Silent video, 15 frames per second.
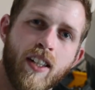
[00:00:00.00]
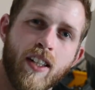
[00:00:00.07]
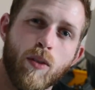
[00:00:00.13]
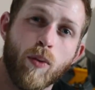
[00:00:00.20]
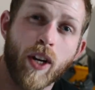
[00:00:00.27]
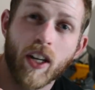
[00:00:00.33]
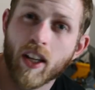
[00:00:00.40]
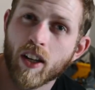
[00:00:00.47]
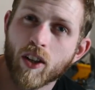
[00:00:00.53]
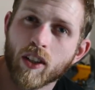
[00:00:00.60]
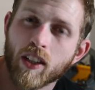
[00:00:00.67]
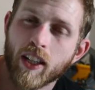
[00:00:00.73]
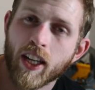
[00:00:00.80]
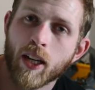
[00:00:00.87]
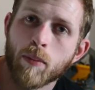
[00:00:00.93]
radiator
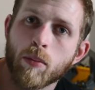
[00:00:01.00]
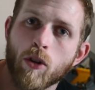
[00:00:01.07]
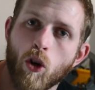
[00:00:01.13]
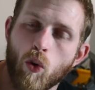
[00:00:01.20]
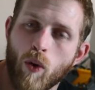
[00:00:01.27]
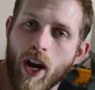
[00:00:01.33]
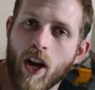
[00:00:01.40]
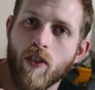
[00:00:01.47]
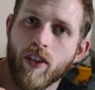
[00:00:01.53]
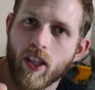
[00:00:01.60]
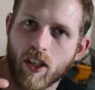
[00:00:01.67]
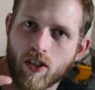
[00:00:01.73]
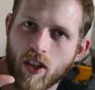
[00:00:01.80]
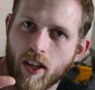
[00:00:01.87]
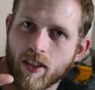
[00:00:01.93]
clamp around the
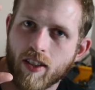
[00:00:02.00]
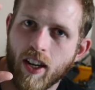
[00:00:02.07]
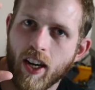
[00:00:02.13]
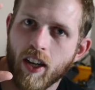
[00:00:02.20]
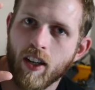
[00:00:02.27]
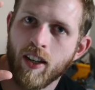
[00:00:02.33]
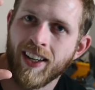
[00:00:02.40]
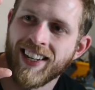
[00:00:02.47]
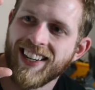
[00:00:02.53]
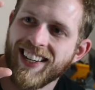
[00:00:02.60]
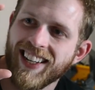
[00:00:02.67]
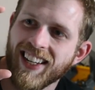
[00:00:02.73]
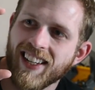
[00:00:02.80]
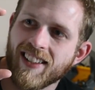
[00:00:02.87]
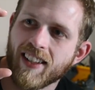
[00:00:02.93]
exhaust hanger
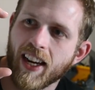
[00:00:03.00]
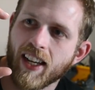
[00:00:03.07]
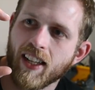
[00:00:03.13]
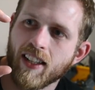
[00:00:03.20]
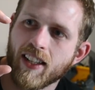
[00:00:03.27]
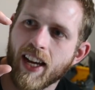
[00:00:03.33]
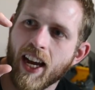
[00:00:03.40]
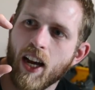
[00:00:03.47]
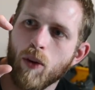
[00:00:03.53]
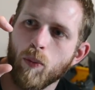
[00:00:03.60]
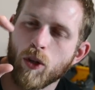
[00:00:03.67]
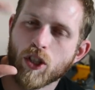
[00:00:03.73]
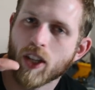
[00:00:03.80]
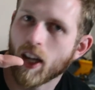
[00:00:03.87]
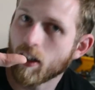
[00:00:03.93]
and tighten it down,
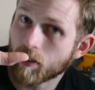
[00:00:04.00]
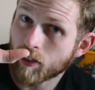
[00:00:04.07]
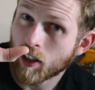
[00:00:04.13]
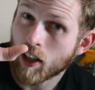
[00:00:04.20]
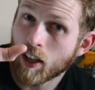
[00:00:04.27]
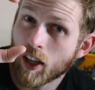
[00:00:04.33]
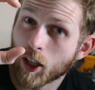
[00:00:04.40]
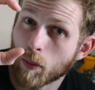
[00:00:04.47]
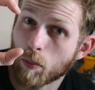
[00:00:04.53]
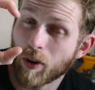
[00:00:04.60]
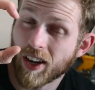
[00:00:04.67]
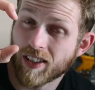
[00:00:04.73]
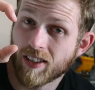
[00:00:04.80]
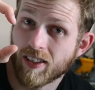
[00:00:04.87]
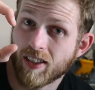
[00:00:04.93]
which kind of
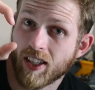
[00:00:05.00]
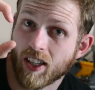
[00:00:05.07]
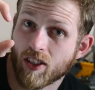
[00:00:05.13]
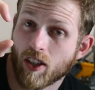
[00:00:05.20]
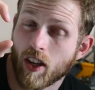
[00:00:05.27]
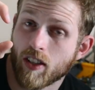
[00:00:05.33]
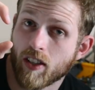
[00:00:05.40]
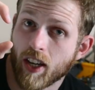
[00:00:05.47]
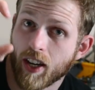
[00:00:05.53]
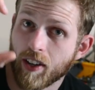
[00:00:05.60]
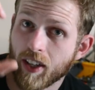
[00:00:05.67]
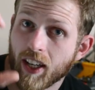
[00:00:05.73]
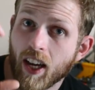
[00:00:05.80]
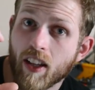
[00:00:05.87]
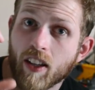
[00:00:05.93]
compresses the exhaust hanger
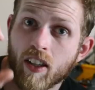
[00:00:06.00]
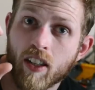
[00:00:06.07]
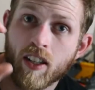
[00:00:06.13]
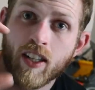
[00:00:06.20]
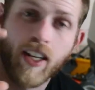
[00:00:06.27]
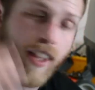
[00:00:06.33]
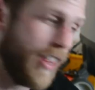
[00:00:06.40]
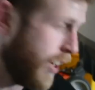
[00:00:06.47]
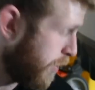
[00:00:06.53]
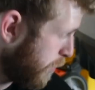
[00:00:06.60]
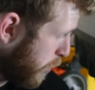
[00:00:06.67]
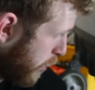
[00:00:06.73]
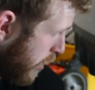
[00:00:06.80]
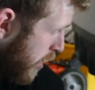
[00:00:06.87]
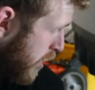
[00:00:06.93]
together and
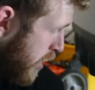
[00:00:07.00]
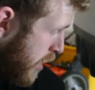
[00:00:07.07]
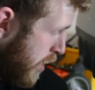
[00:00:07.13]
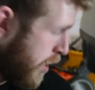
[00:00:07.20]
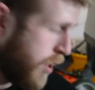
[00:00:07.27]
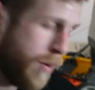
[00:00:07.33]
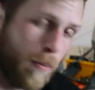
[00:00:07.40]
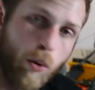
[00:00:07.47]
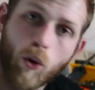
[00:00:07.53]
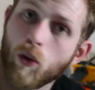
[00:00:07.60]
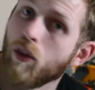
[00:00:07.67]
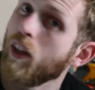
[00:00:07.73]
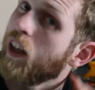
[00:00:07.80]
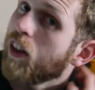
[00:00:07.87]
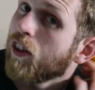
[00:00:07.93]
therefore
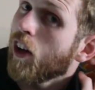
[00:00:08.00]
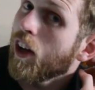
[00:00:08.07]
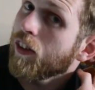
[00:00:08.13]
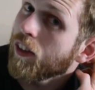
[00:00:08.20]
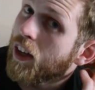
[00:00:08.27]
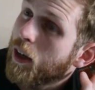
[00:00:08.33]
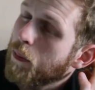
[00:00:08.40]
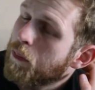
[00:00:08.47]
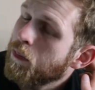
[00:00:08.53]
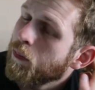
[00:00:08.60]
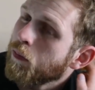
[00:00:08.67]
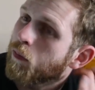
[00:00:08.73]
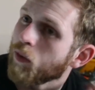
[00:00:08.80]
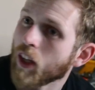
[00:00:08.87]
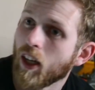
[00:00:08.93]
pulls the exhaust up.
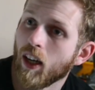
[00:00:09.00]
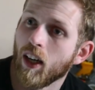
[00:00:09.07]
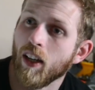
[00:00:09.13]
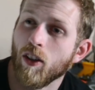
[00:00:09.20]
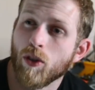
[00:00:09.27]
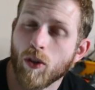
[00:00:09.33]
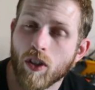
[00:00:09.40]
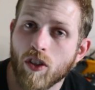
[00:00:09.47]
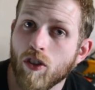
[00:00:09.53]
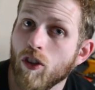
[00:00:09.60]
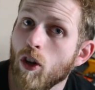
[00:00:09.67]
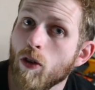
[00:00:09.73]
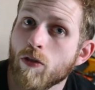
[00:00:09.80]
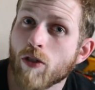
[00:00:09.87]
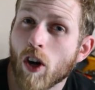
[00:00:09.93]
There's only
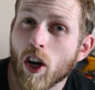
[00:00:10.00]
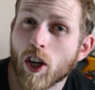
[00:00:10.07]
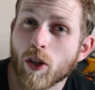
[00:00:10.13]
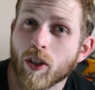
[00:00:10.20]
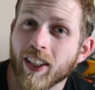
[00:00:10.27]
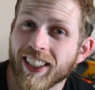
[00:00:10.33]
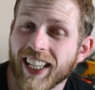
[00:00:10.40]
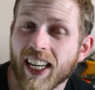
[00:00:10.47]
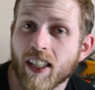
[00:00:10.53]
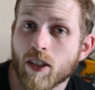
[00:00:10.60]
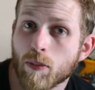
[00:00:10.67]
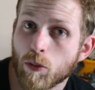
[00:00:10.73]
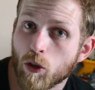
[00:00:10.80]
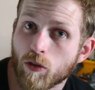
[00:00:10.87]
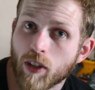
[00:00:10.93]
so far you can get it
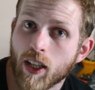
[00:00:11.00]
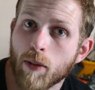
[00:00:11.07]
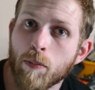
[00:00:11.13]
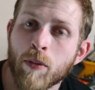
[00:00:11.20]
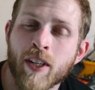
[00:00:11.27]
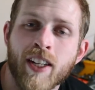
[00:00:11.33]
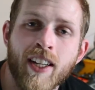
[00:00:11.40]
to move up,